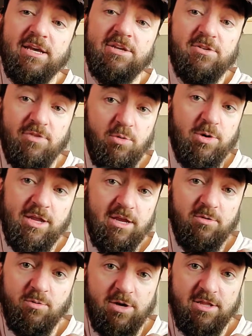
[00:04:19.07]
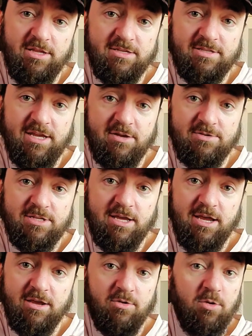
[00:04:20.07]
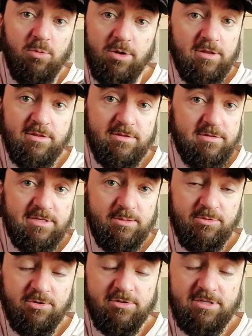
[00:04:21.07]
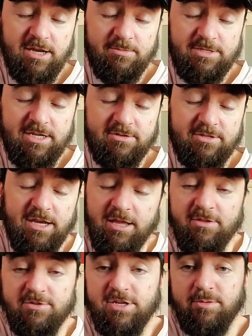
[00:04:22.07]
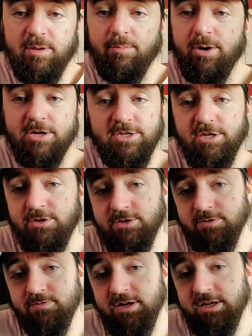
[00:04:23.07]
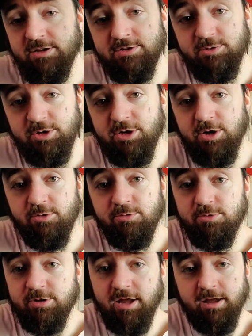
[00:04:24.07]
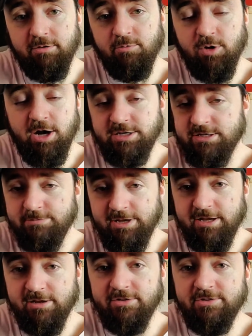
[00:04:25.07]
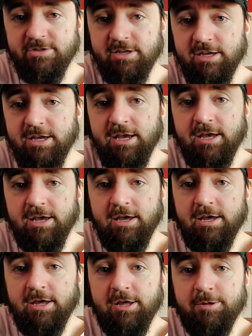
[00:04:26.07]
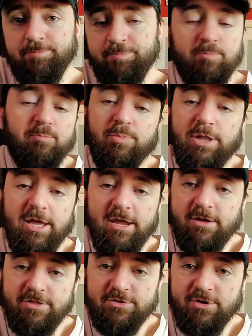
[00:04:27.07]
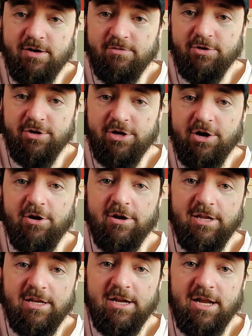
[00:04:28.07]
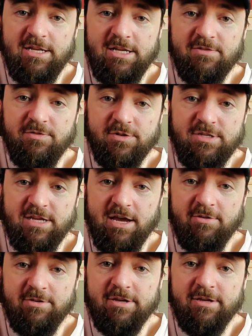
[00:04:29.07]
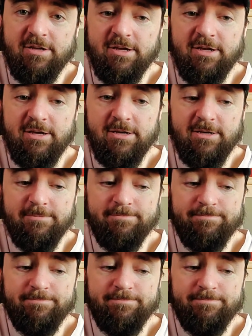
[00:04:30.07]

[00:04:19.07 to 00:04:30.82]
So if you want to hear what one of these sounds like, or one of the similar types sound like, there's going to be a bunch of YouTube videos where you can go like watch somebody else play on the Traveler guitar and get an idea for the sound. I